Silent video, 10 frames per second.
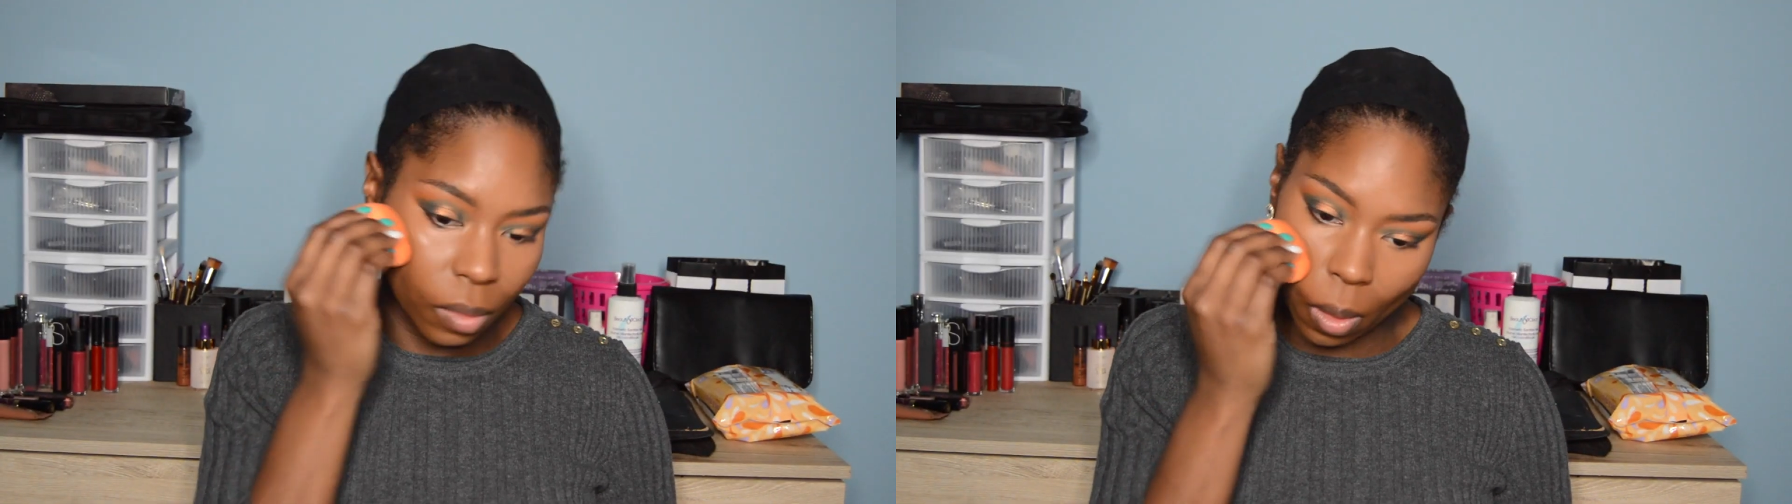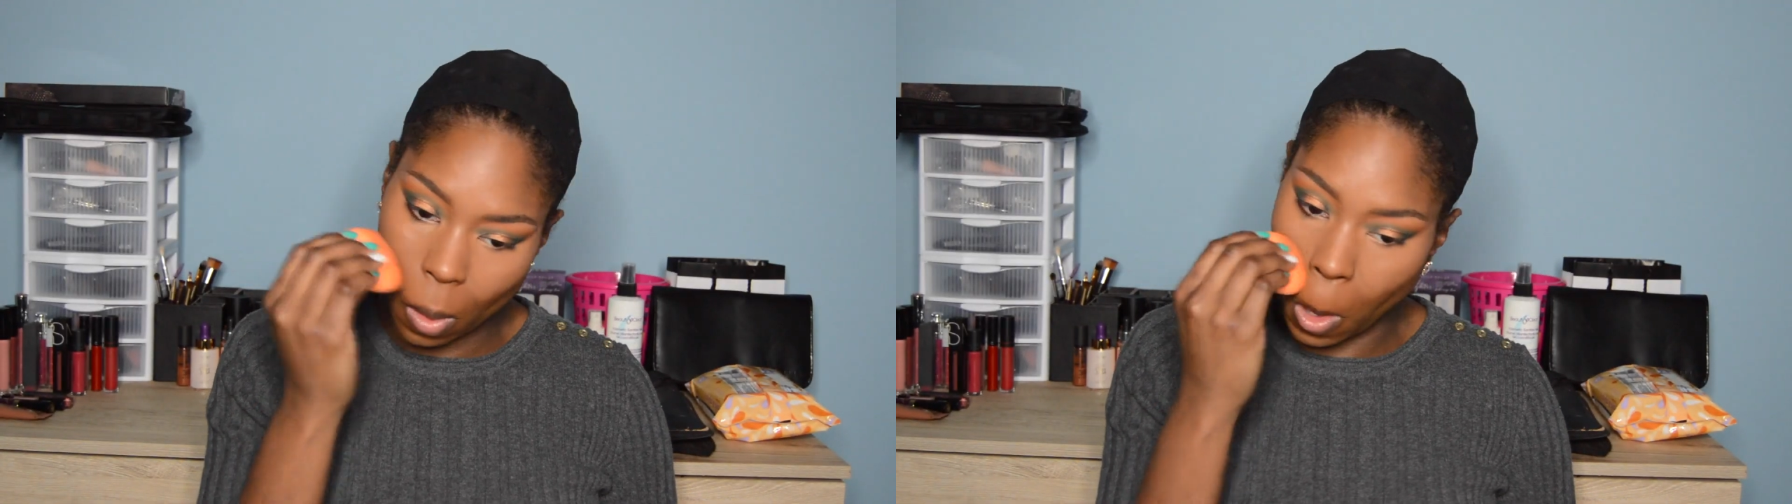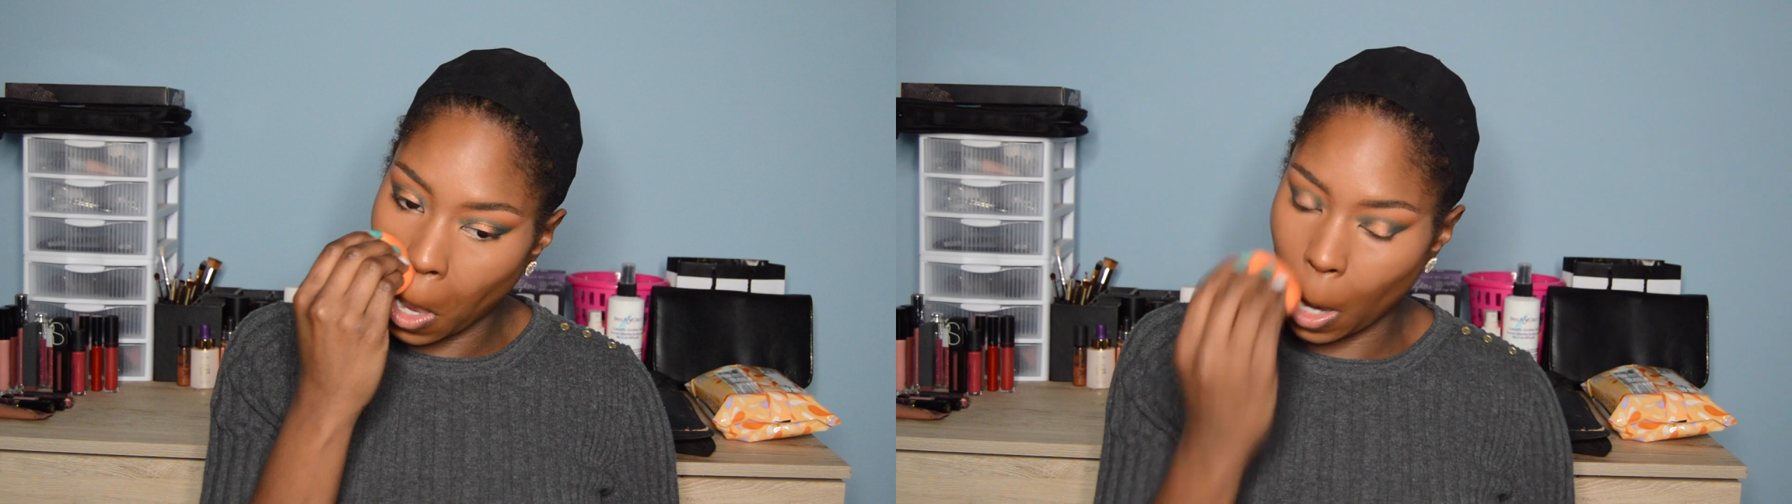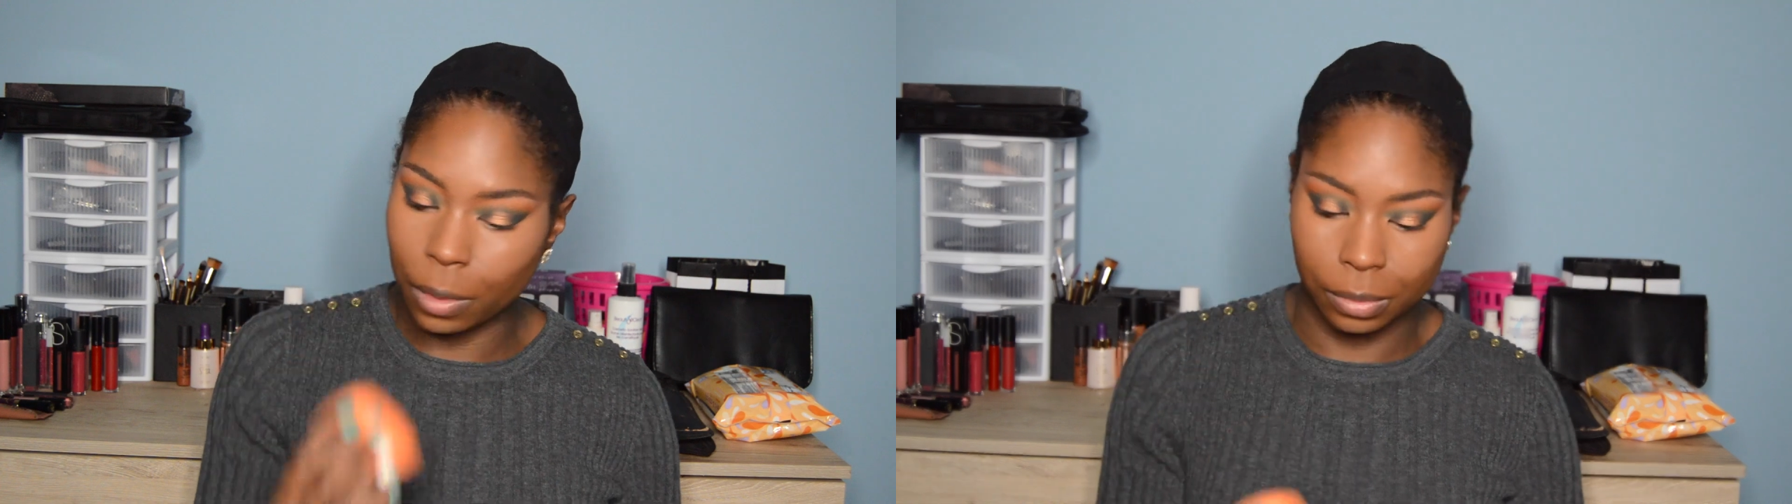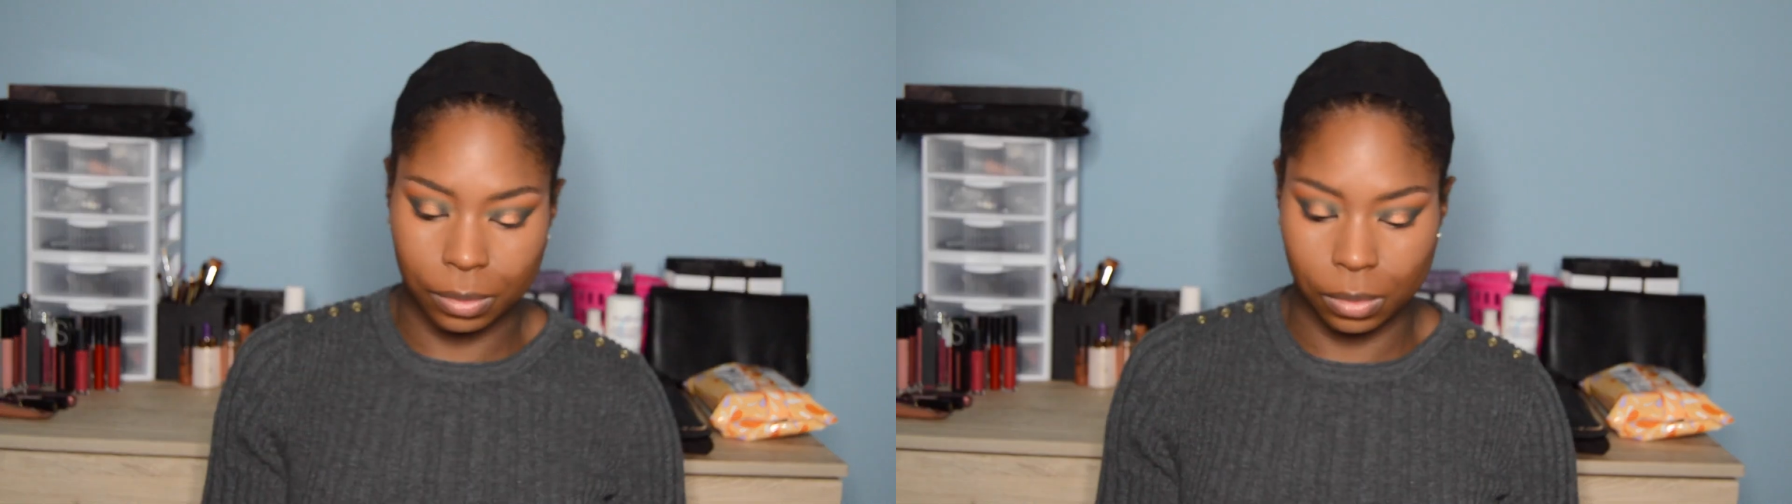And
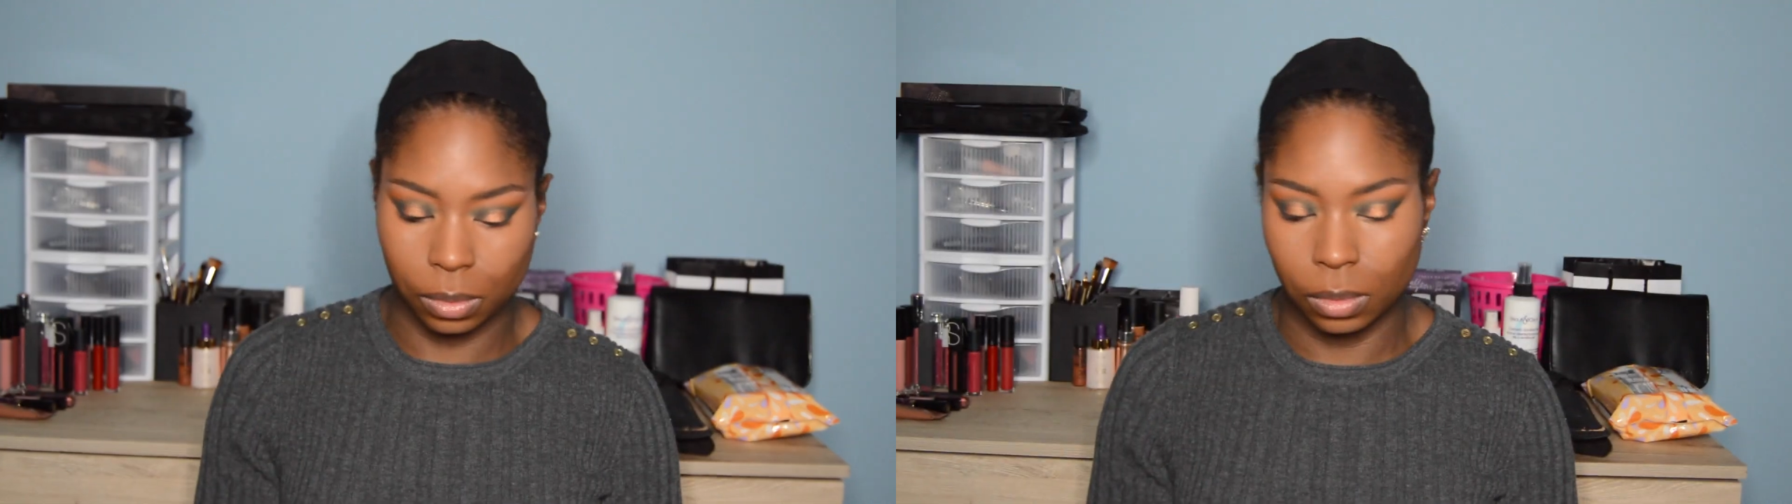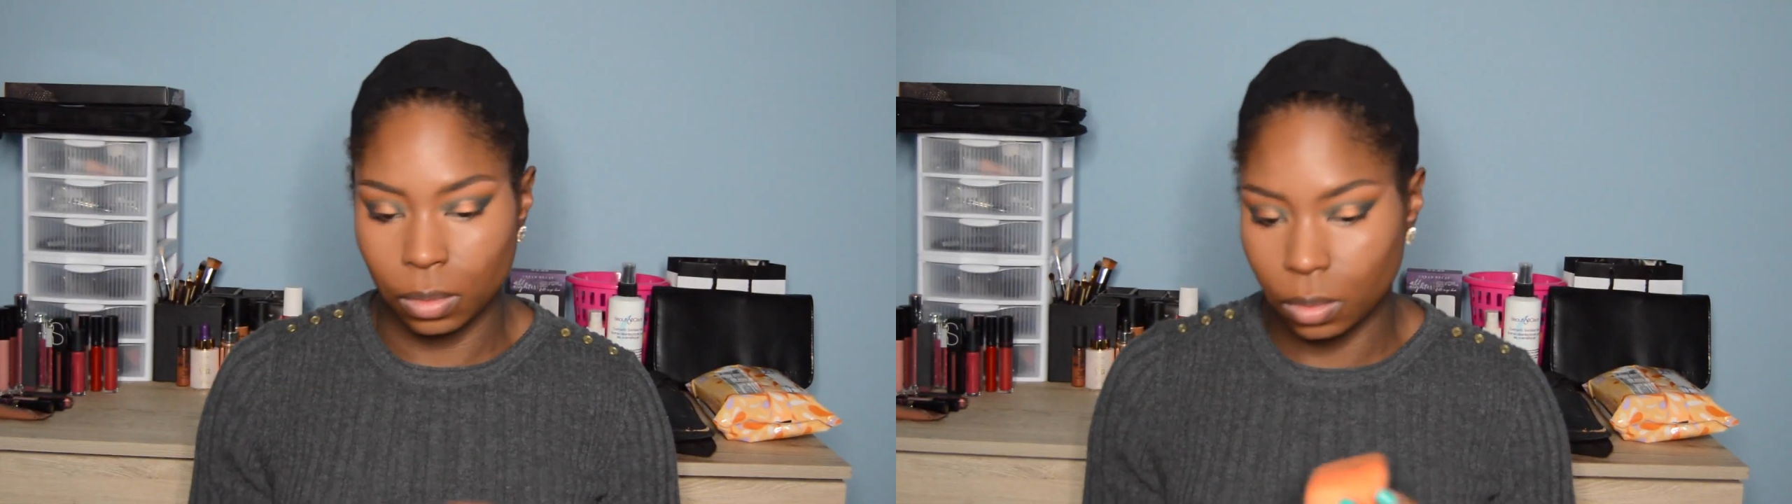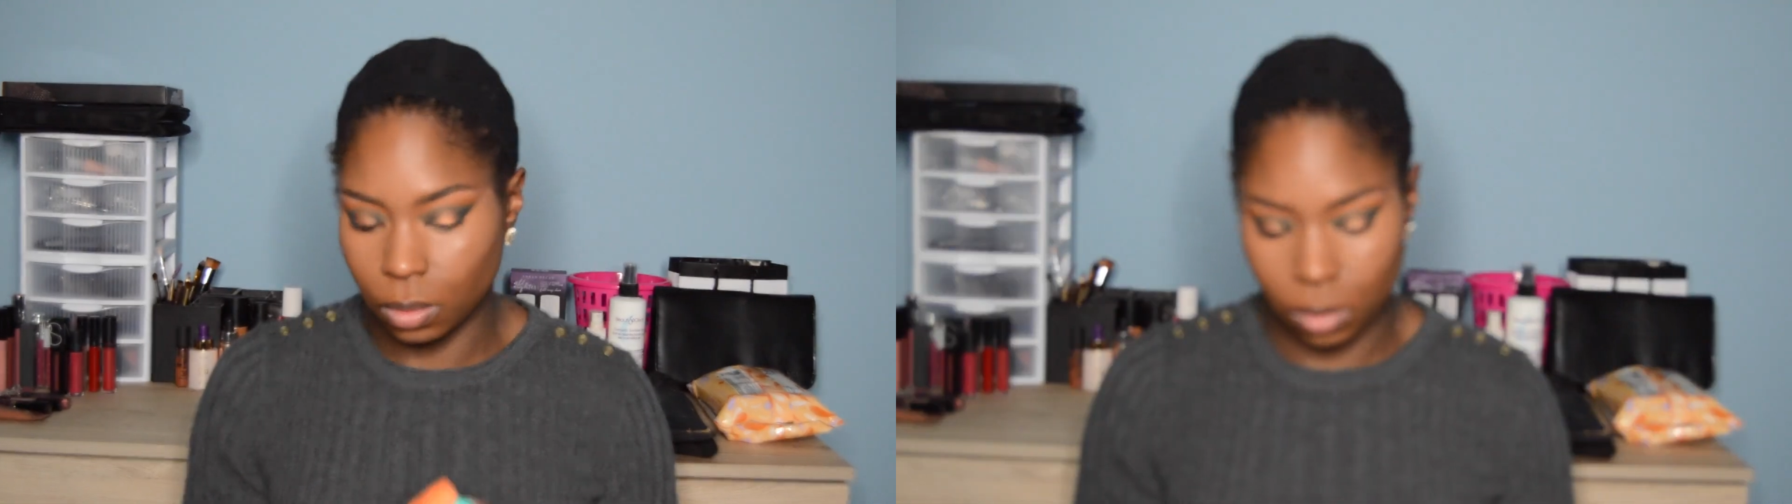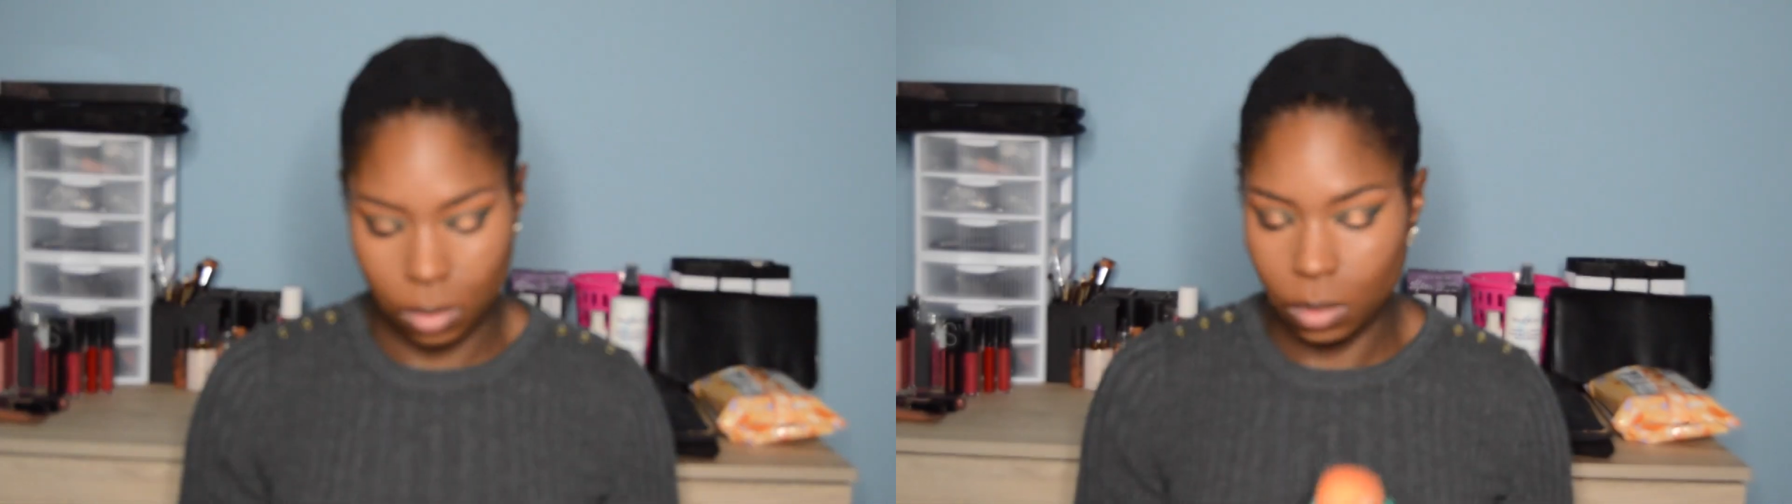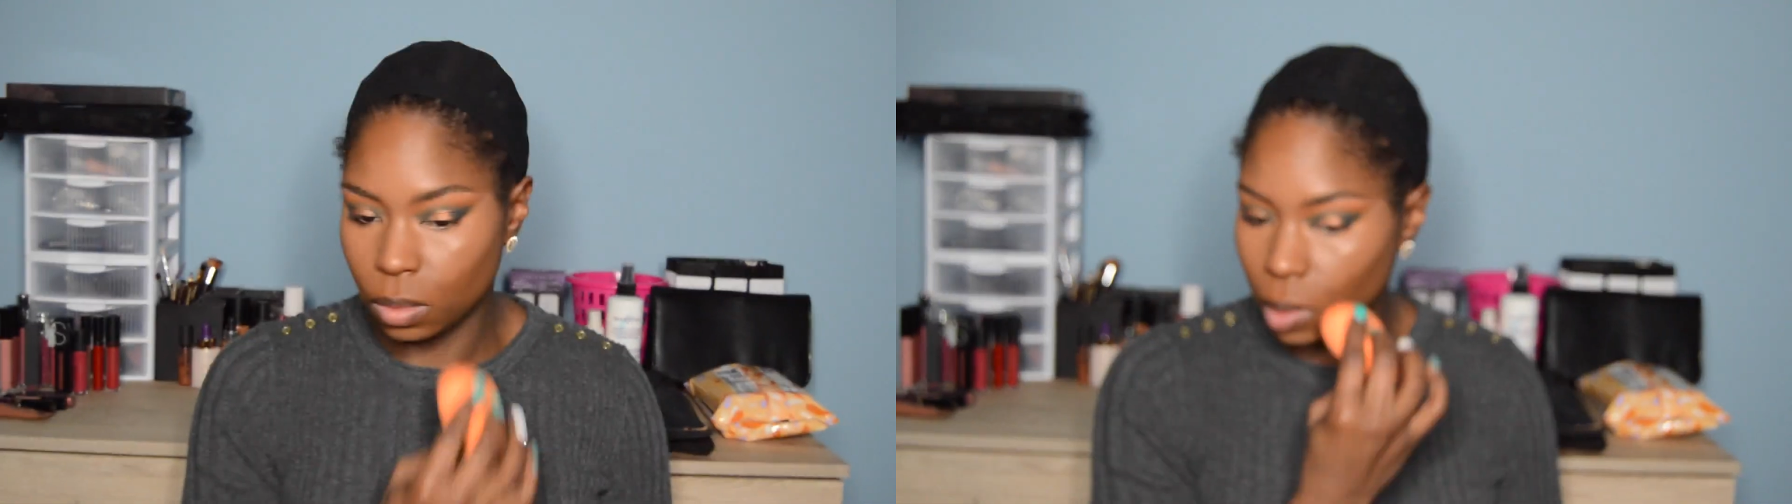it
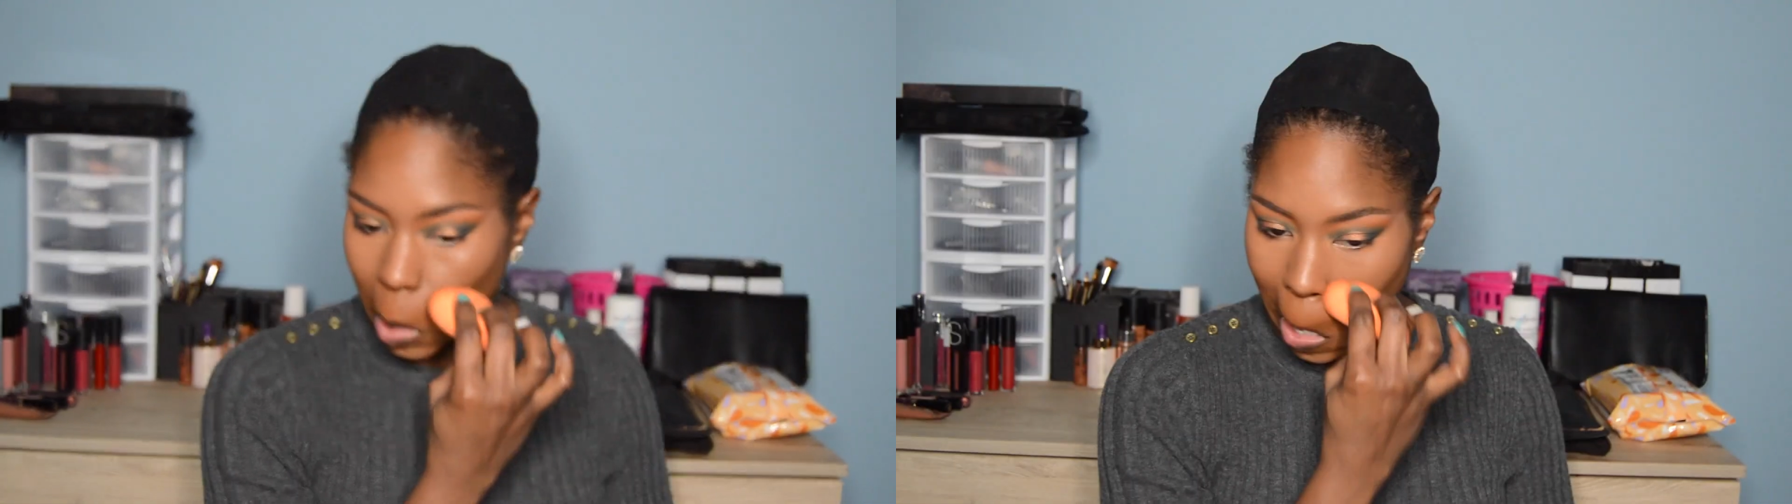lasts